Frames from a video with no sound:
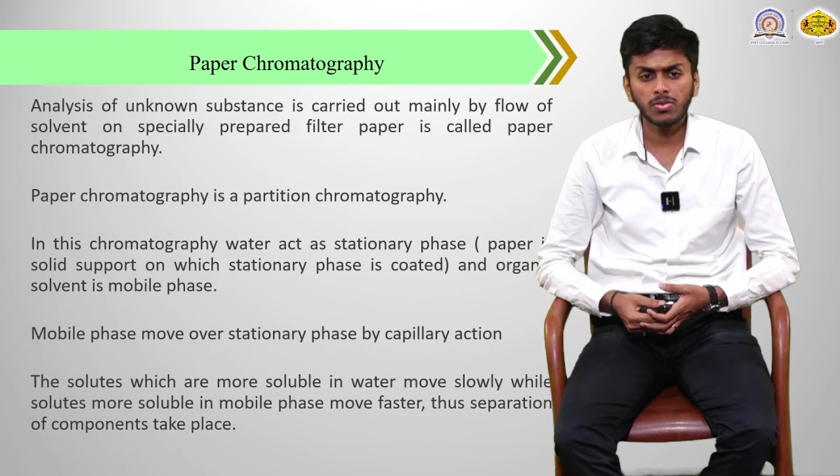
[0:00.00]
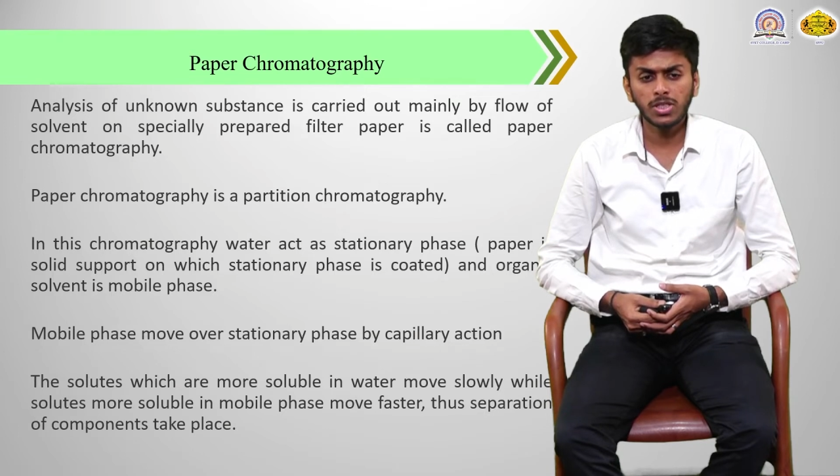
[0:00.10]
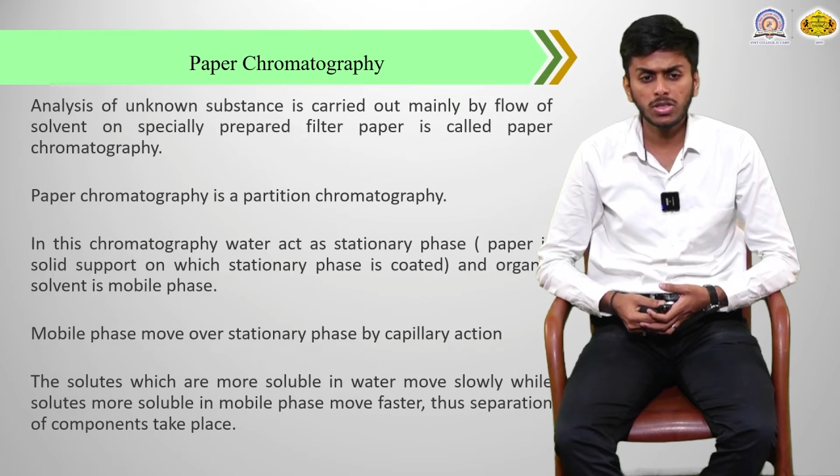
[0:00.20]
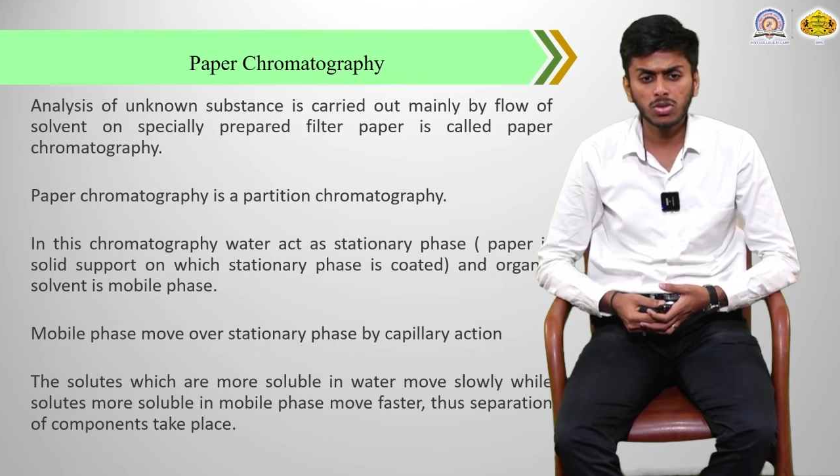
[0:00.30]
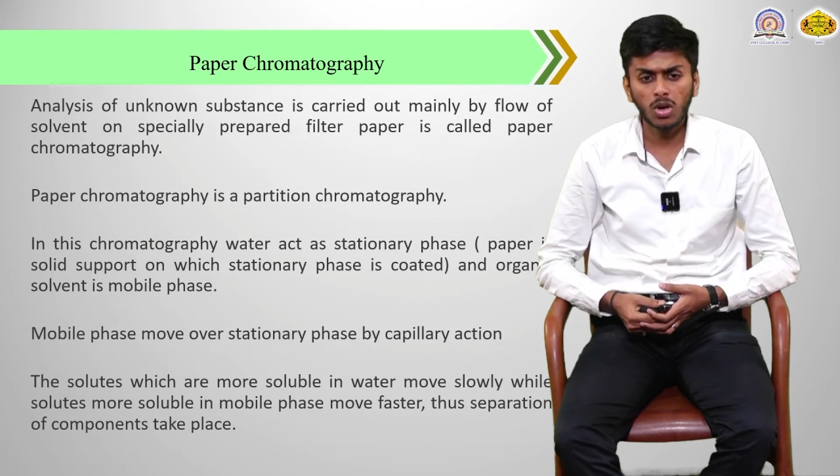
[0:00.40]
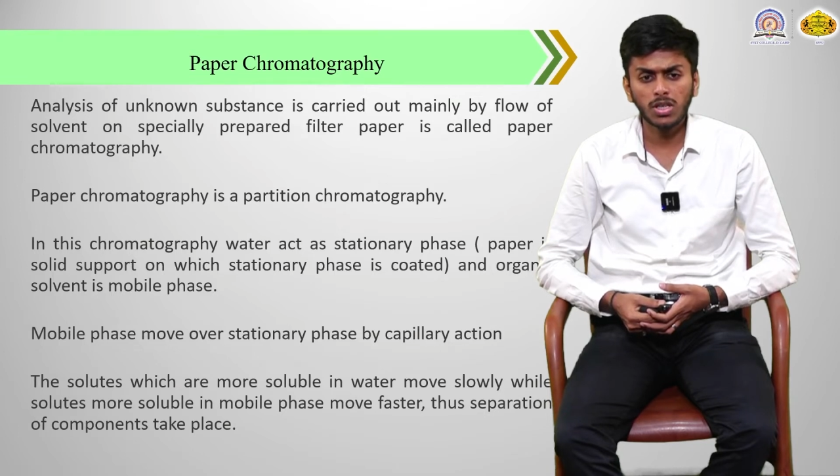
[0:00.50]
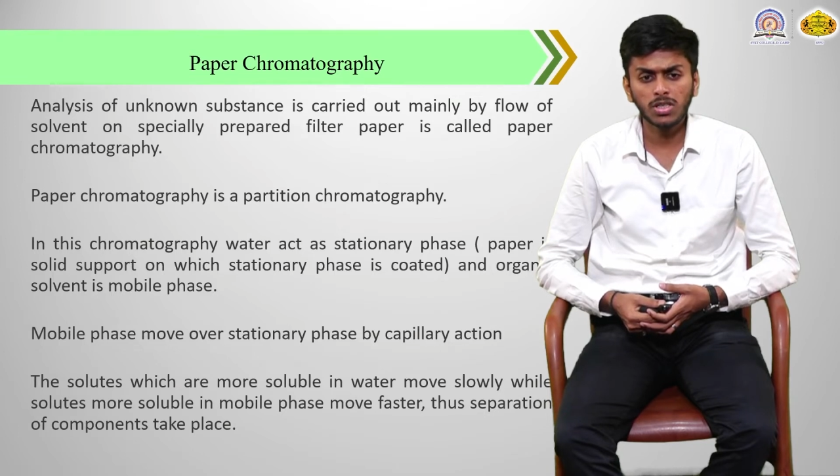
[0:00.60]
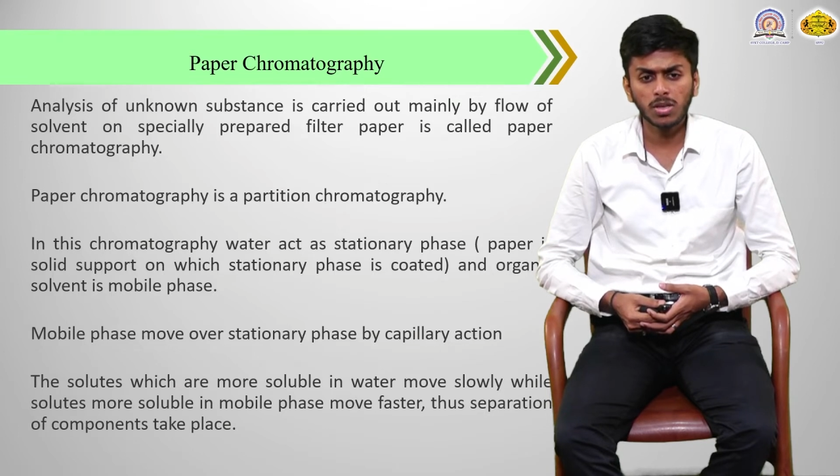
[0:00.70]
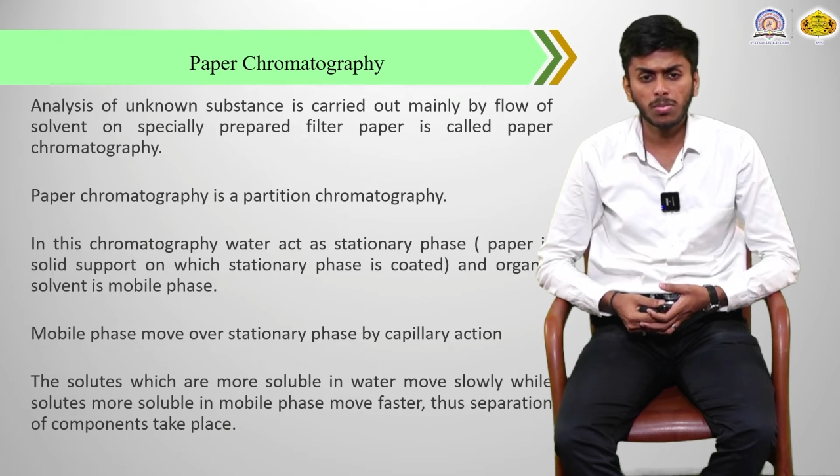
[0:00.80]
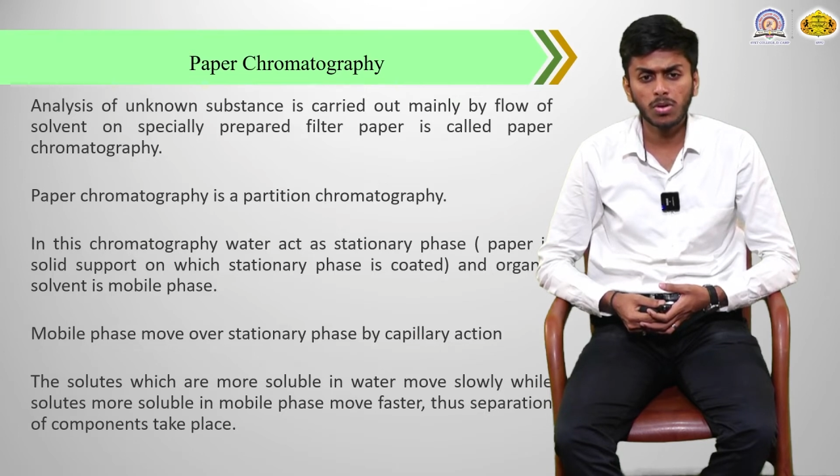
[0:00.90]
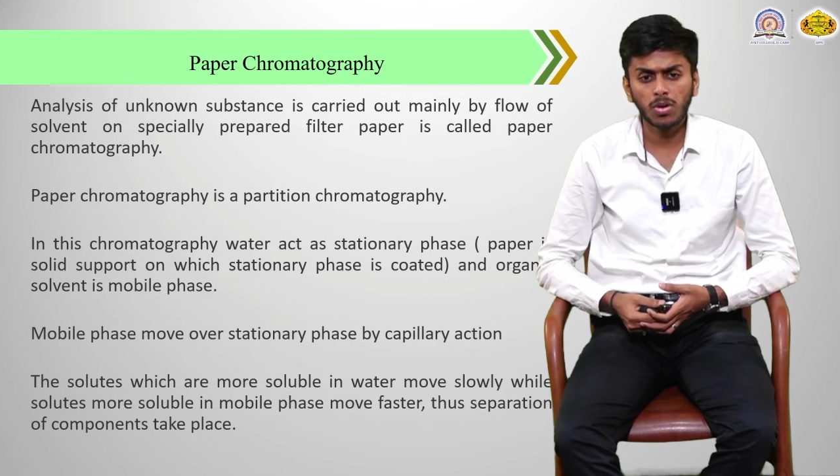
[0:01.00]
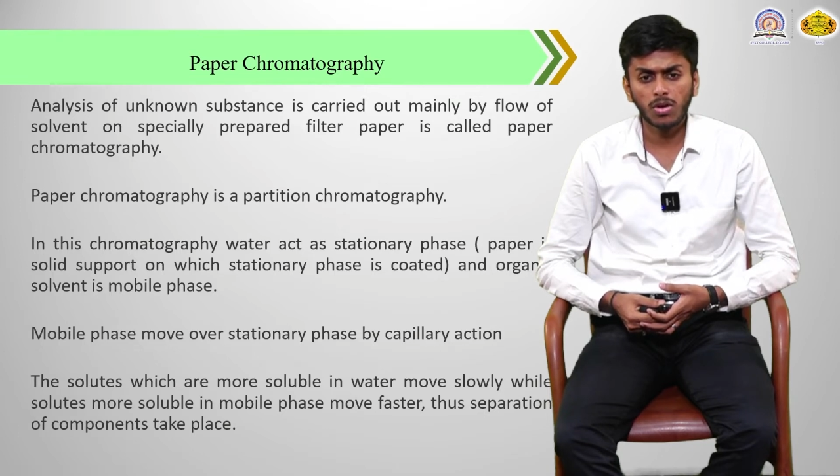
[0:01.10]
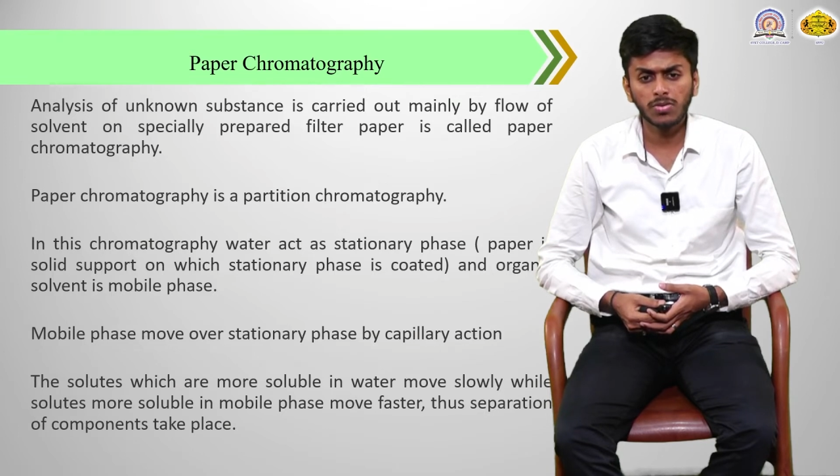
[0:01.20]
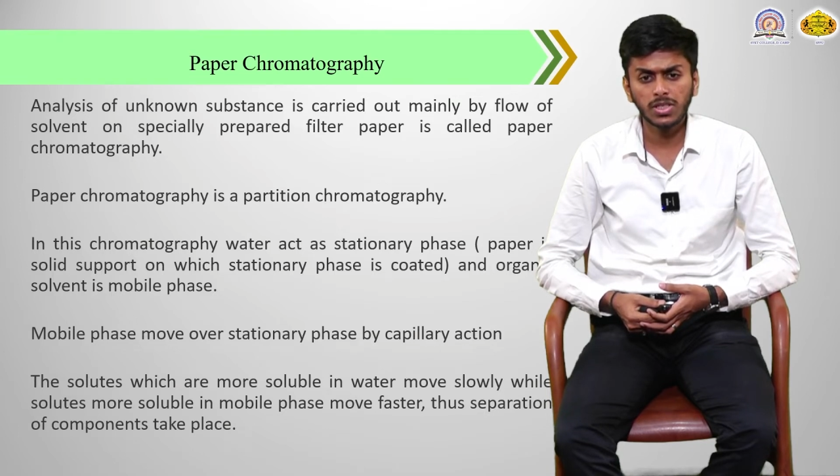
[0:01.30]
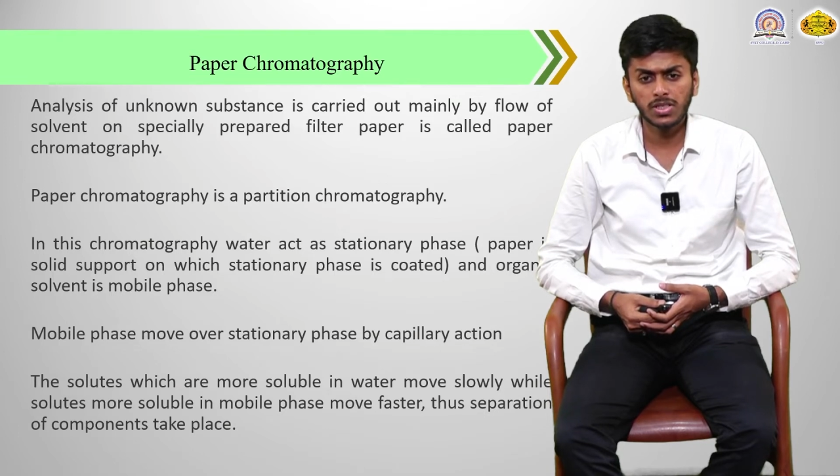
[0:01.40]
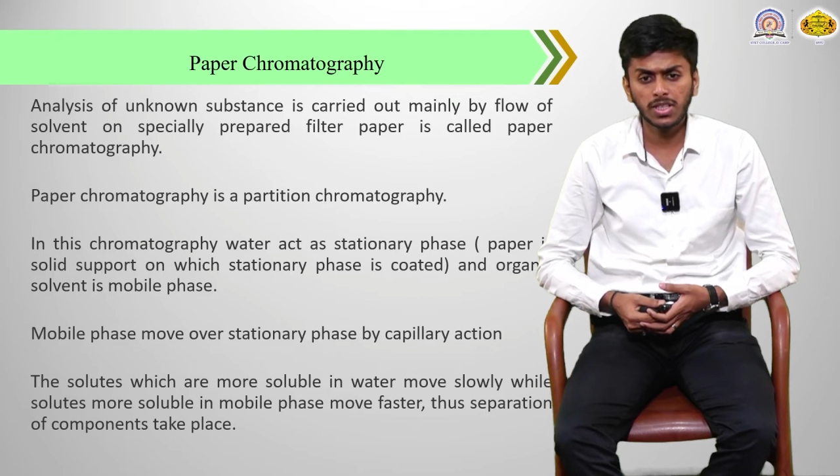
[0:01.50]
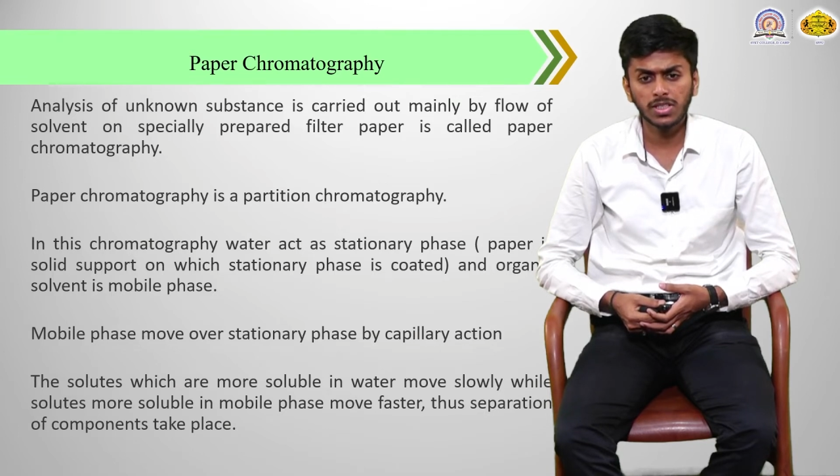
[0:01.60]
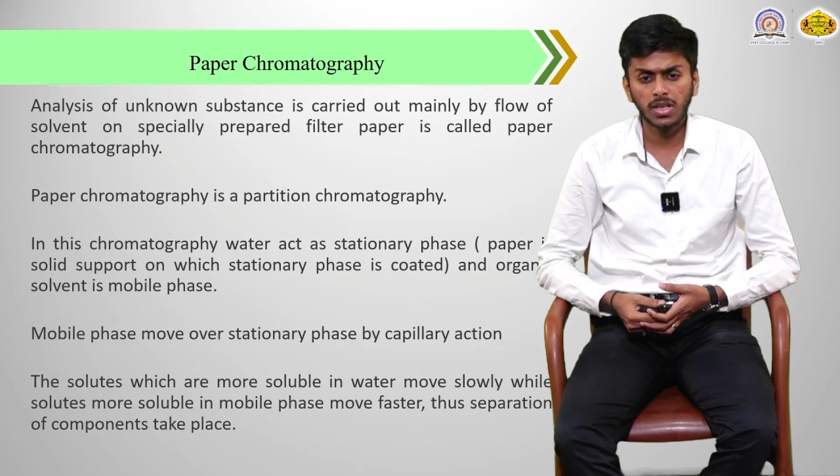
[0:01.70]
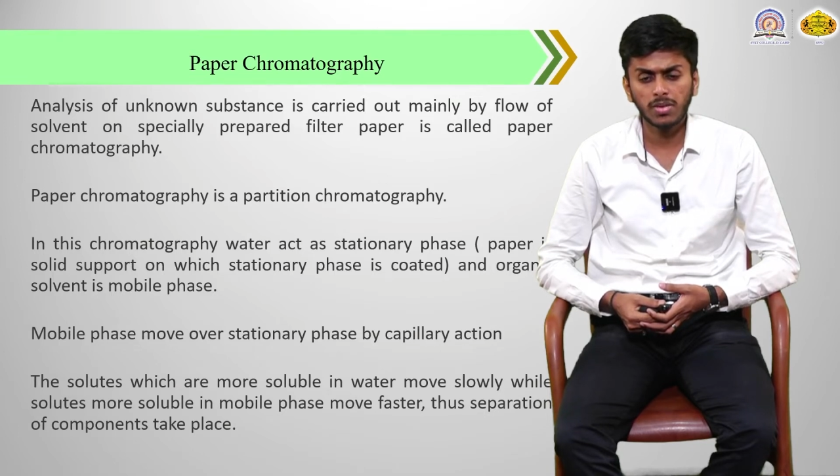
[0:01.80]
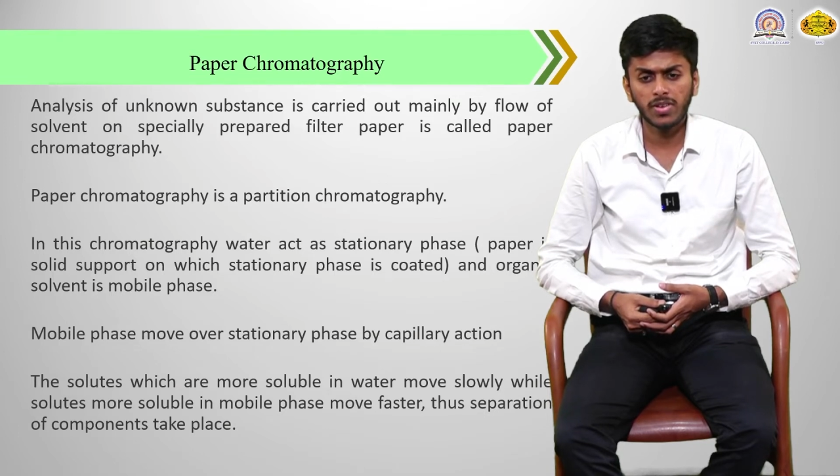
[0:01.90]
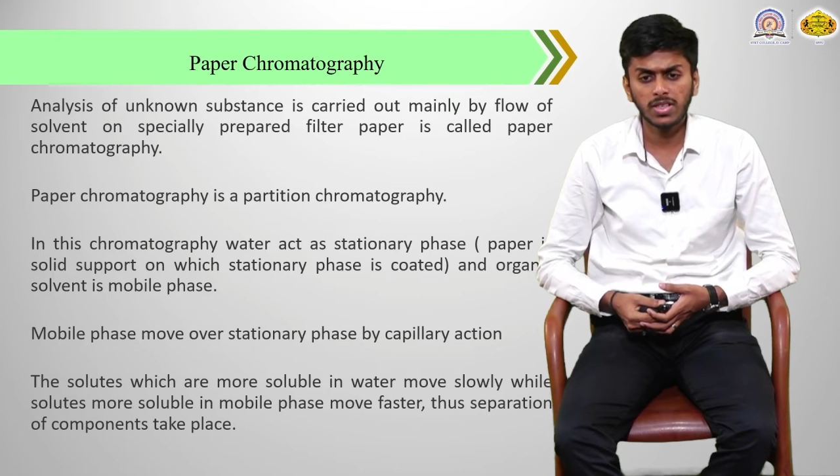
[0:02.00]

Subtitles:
which is solid support on which stationary